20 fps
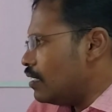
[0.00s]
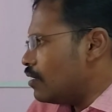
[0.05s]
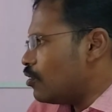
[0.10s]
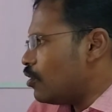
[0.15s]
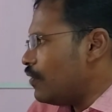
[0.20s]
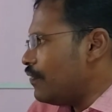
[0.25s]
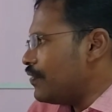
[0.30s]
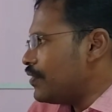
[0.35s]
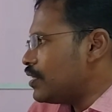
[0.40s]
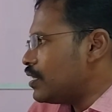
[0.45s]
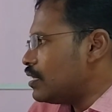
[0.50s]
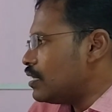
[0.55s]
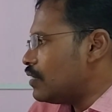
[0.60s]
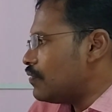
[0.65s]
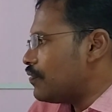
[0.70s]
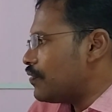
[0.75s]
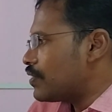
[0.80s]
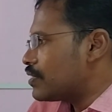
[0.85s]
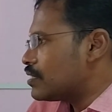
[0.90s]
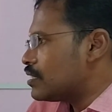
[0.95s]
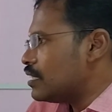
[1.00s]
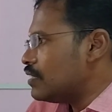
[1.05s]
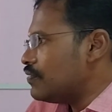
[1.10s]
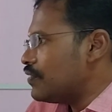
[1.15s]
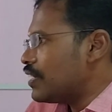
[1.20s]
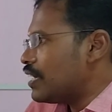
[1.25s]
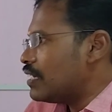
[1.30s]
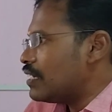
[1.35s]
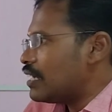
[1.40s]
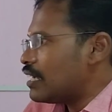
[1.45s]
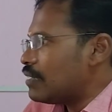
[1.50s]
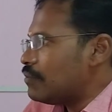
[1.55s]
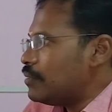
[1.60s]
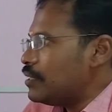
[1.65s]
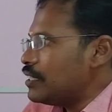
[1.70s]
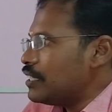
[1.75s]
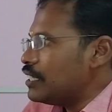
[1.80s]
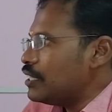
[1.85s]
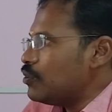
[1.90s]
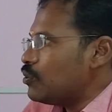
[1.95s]
coefficient of friction, we can
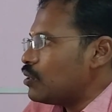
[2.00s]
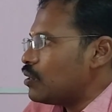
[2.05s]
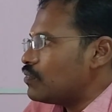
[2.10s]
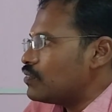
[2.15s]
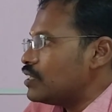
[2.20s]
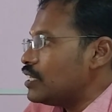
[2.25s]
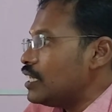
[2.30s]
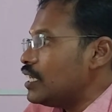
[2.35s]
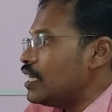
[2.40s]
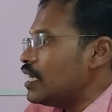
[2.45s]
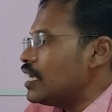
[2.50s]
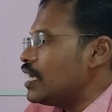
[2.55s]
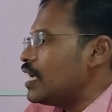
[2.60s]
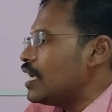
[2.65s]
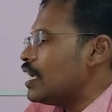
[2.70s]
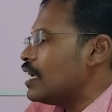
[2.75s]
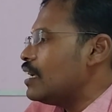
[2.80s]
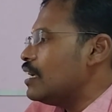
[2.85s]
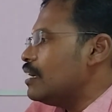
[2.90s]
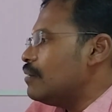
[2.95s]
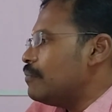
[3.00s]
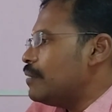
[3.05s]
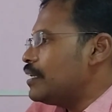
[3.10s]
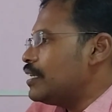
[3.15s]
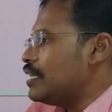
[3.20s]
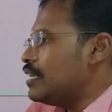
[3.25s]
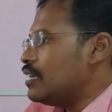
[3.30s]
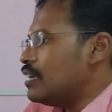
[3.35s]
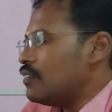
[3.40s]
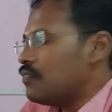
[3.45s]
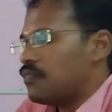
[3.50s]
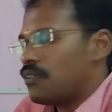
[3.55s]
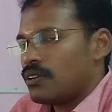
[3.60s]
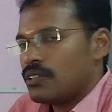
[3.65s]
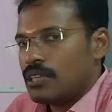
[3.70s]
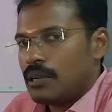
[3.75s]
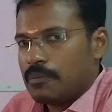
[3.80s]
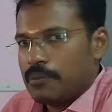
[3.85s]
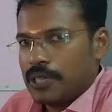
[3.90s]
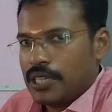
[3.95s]
recommend any one of the material for
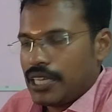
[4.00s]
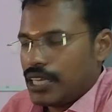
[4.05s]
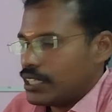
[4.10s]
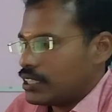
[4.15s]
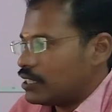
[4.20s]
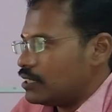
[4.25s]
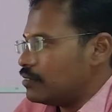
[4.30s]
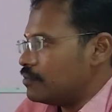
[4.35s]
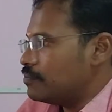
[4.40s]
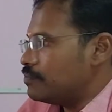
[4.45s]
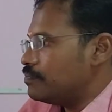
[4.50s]
the application.